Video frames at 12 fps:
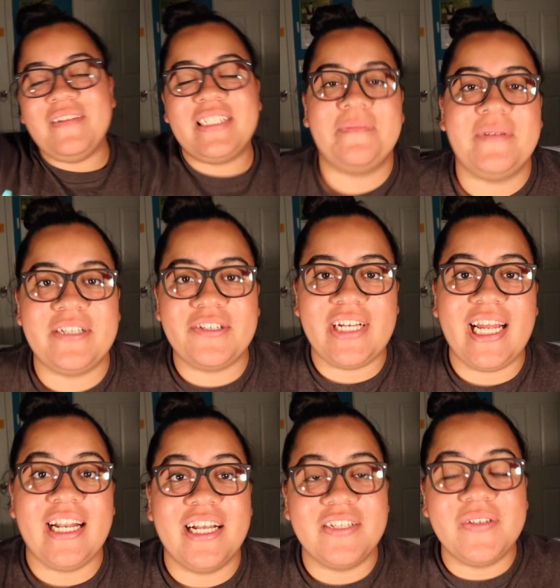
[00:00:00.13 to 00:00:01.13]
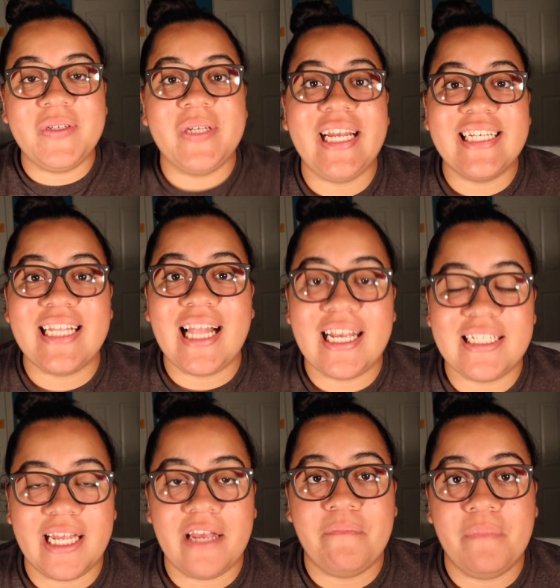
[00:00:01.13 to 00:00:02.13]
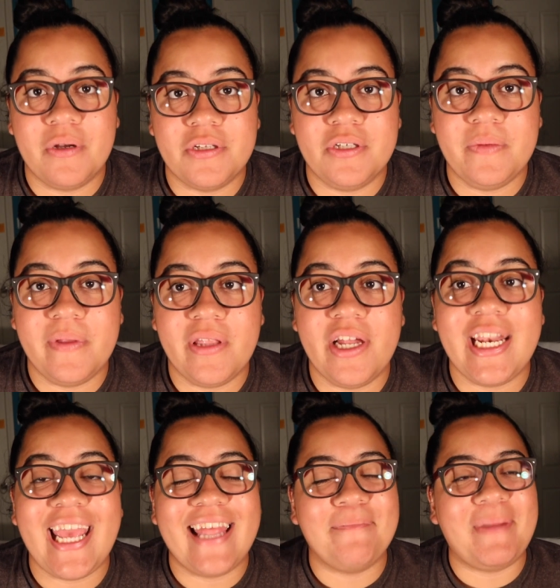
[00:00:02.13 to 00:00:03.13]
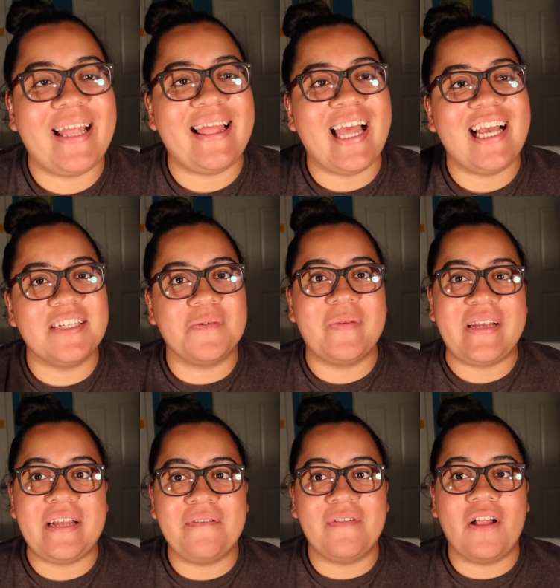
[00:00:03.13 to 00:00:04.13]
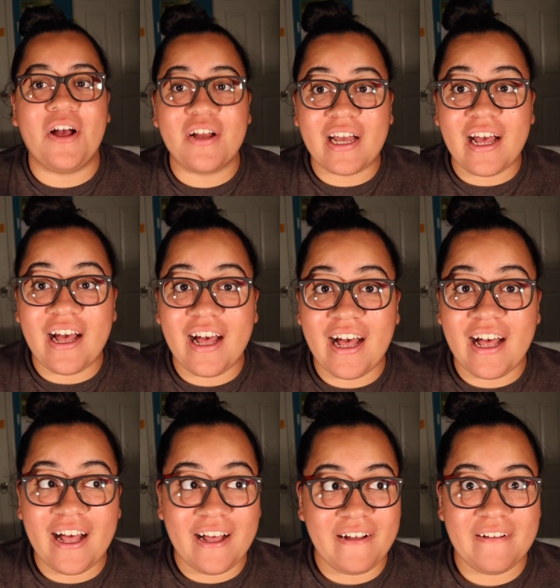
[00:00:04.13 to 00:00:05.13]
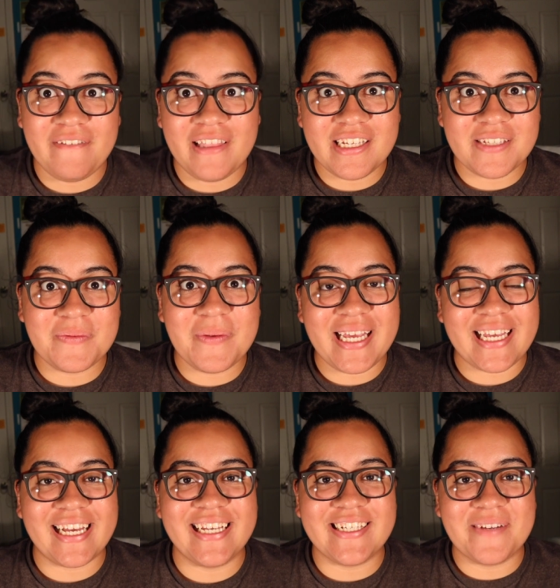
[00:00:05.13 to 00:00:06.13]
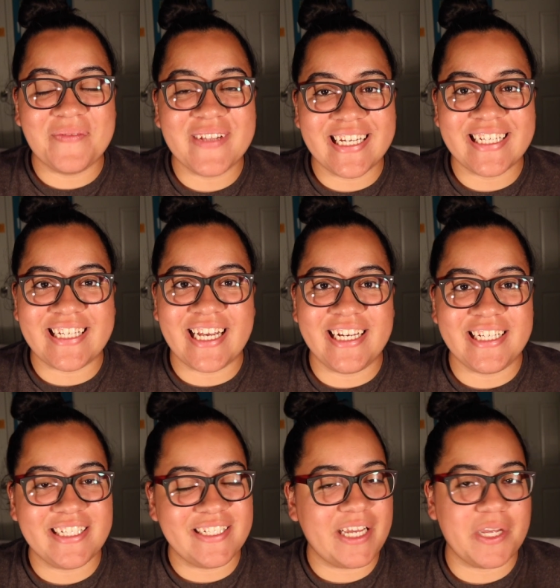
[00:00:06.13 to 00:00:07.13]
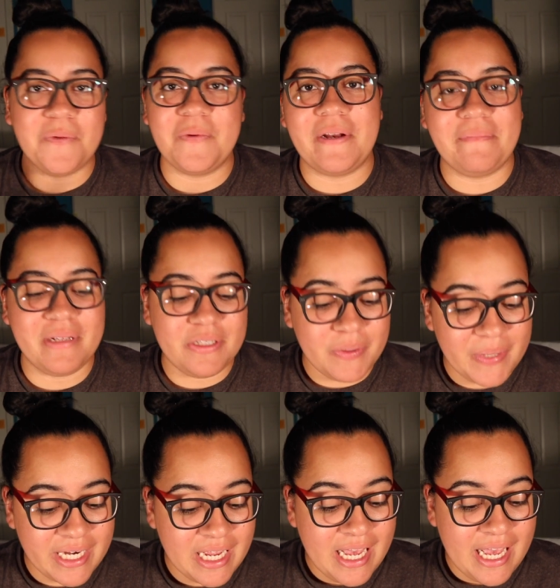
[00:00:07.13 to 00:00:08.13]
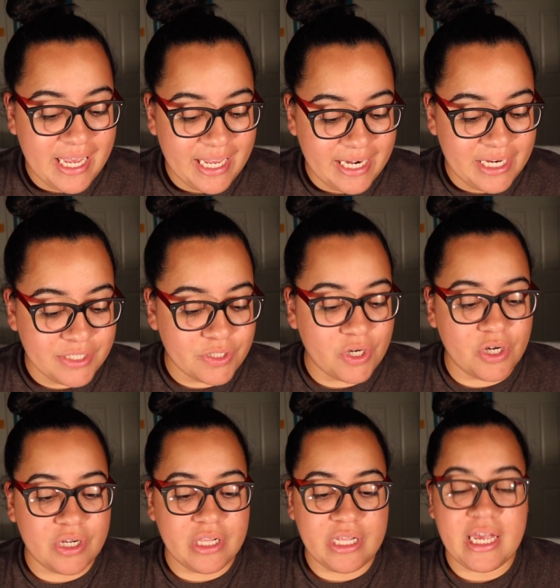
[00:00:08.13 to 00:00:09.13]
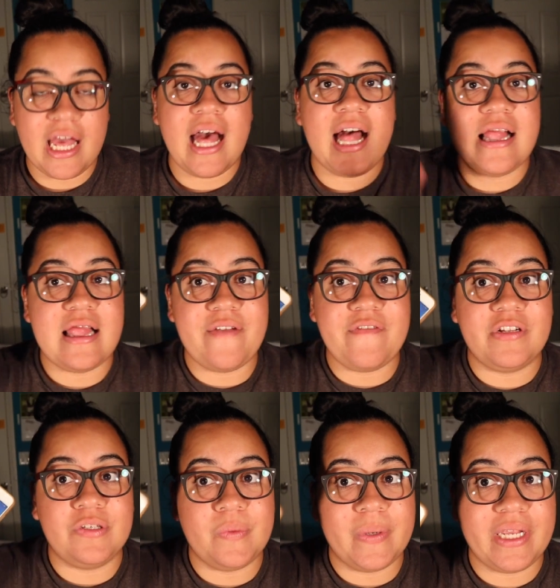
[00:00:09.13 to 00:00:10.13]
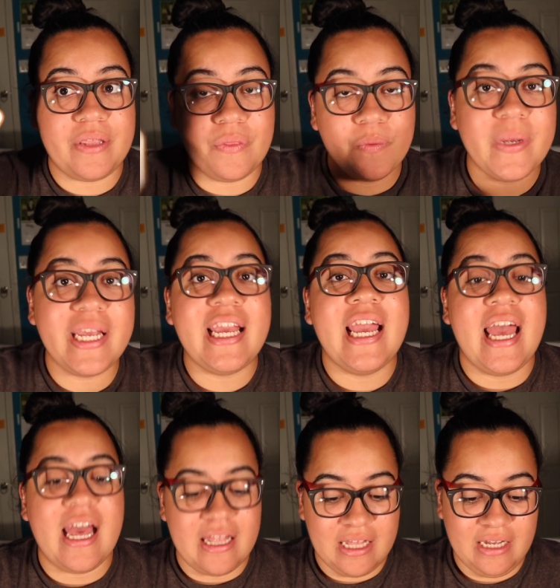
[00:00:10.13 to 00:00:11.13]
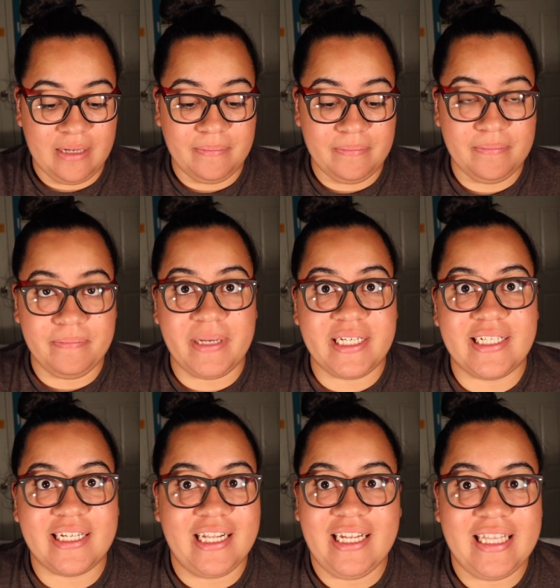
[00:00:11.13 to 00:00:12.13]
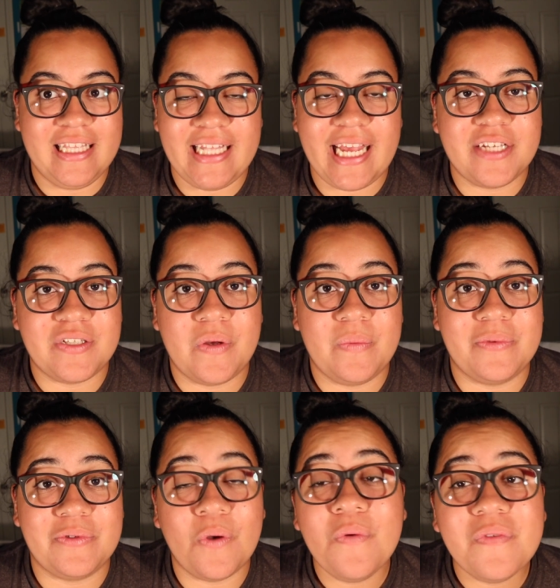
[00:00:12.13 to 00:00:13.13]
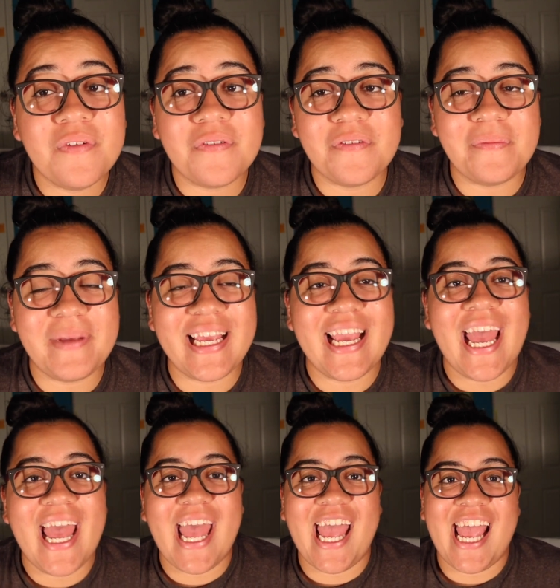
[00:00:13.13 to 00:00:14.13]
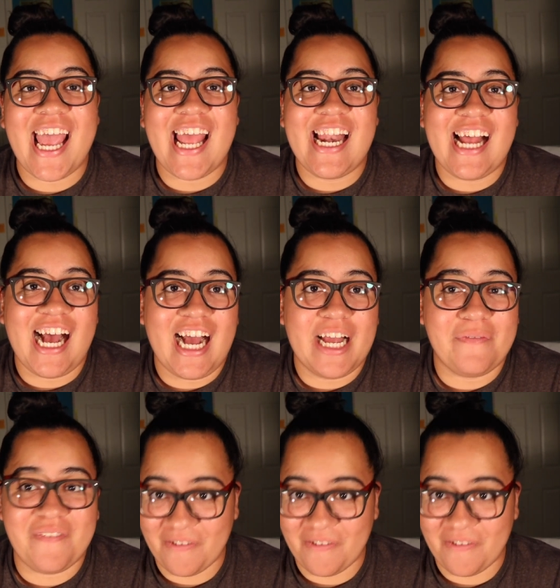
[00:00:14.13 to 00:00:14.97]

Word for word: what's up internet? So today is the last day of Booktubeathon and my last reading vlog of this week. So I'm really excited to tell you what I've been doing. It is currently 11.23. Um, basically the day is almost over for me and I'm